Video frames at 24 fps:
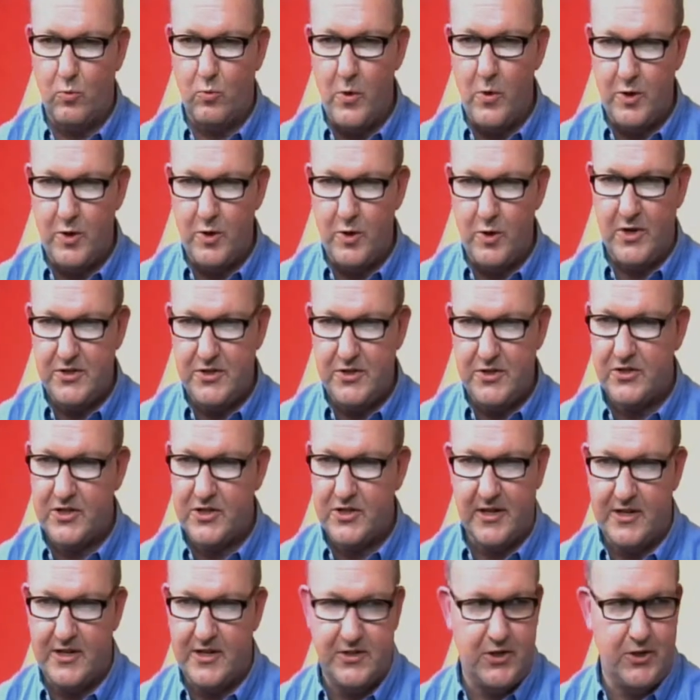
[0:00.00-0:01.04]
your business can
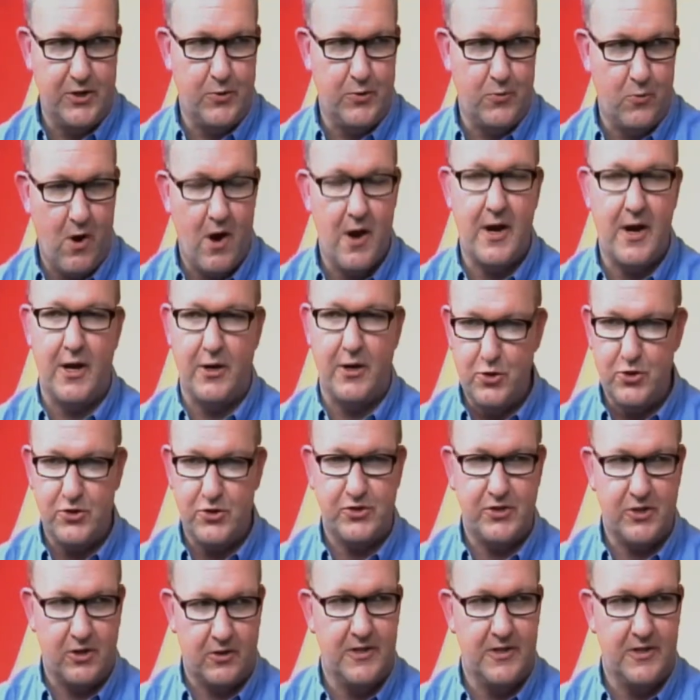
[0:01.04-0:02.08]
continue on, and you
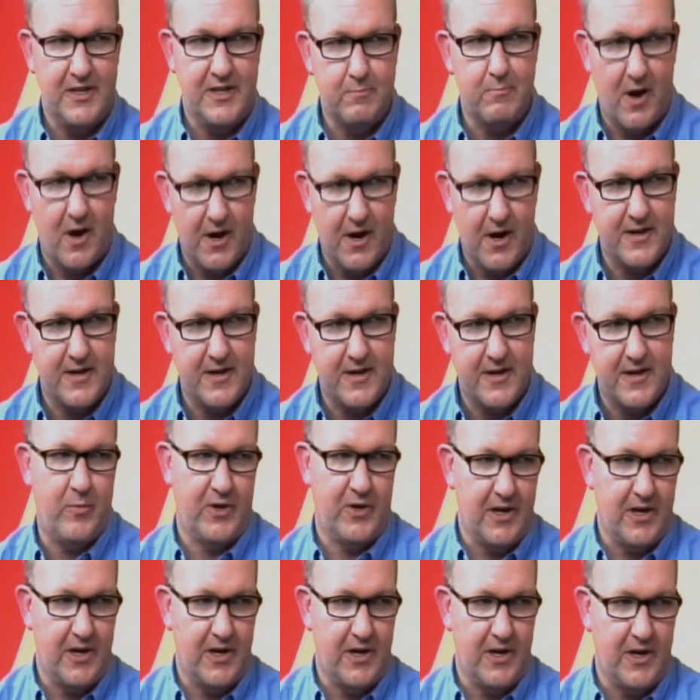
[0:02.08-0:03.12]
still need money
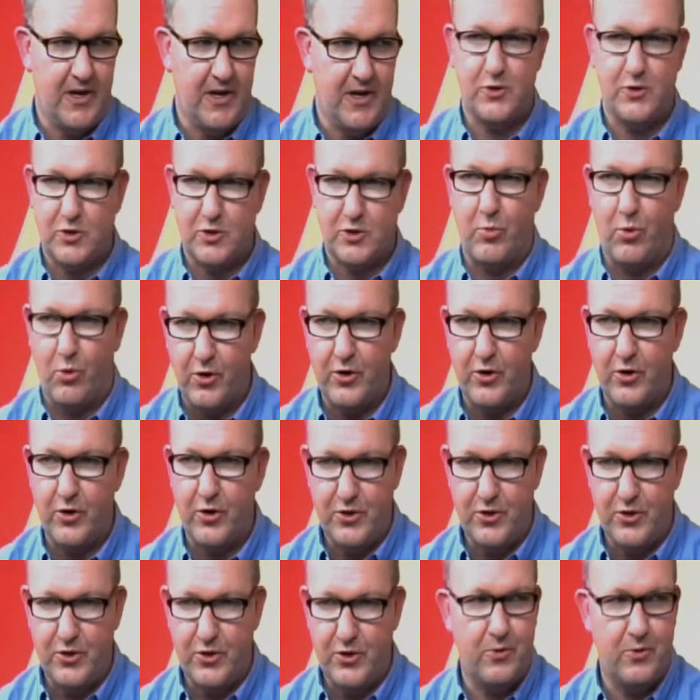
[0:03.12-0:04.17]
coming in to support
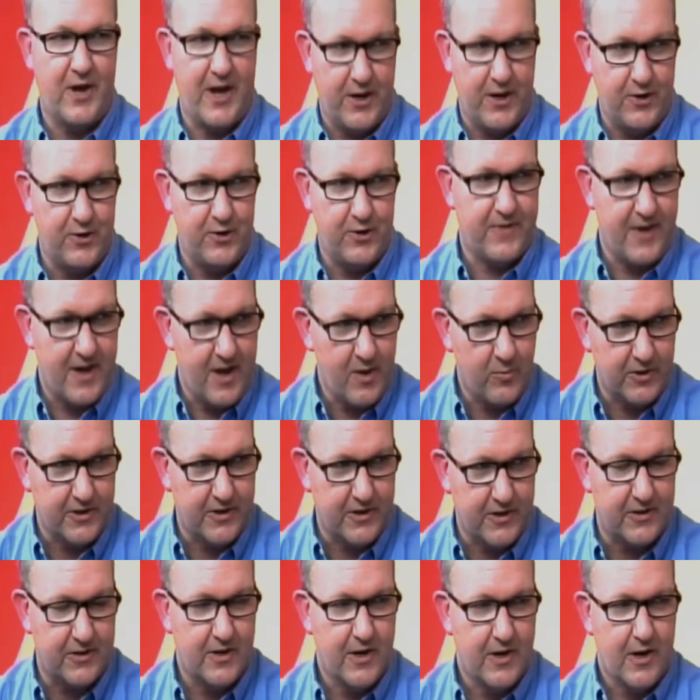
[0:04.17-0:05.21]
you and your
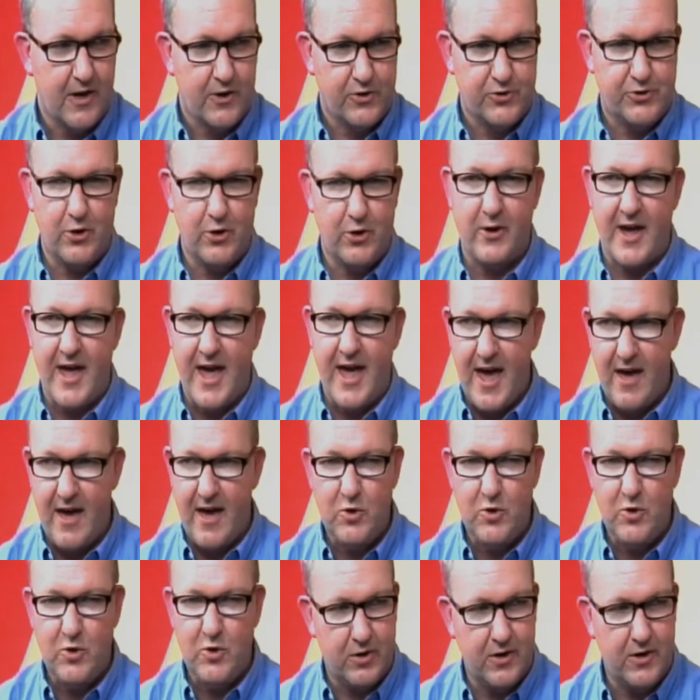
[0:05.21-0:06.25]
family. So have
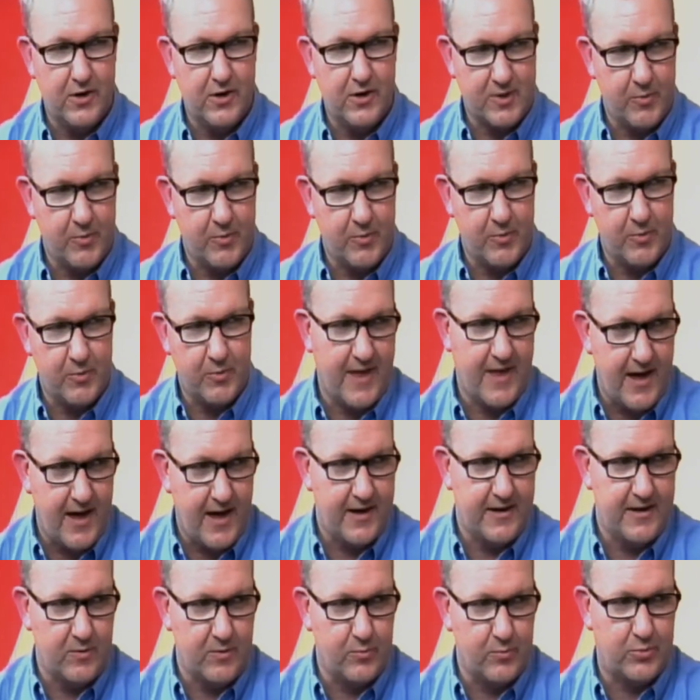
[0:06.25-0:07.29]
you put something like
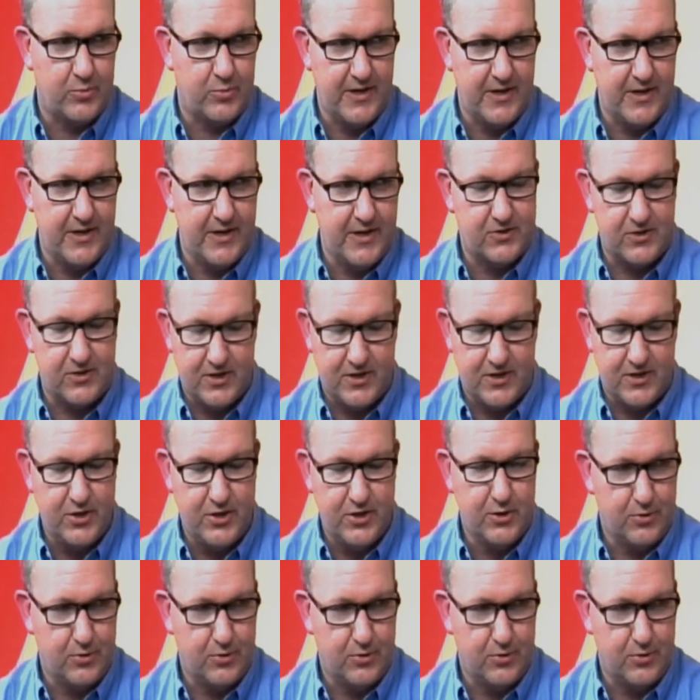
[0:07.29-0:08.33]
that in place is
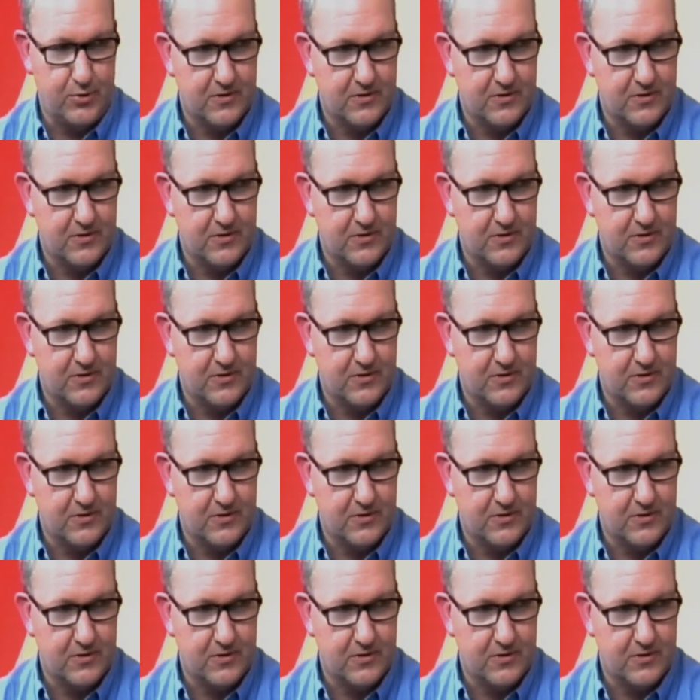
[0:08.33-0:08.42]
huge.